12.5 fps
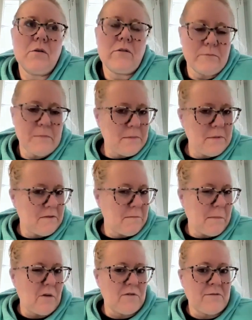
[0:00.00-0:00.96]
of maybe
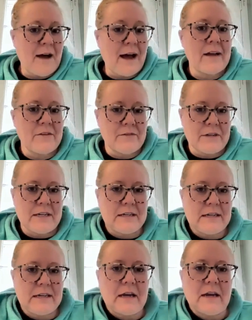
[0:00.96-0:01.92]
about 5 in
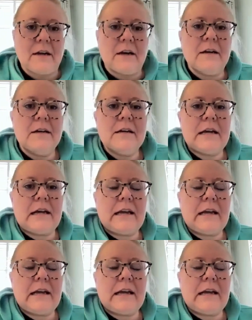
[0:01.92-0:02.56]
Indiana.